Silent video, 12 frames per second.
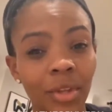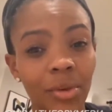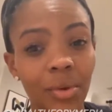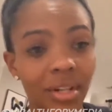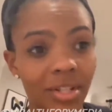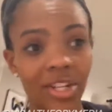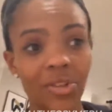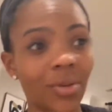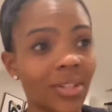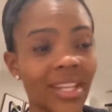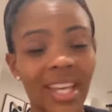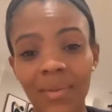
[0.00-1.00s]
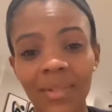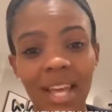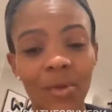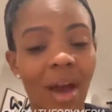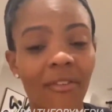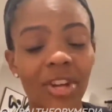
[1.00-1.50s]
You continually keep
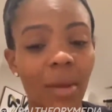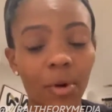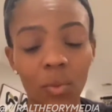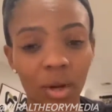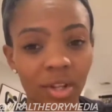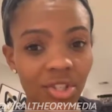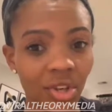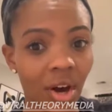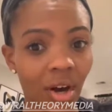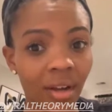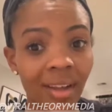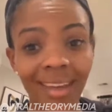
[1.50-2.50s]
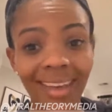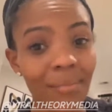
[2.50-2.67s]
saying you have a number one song.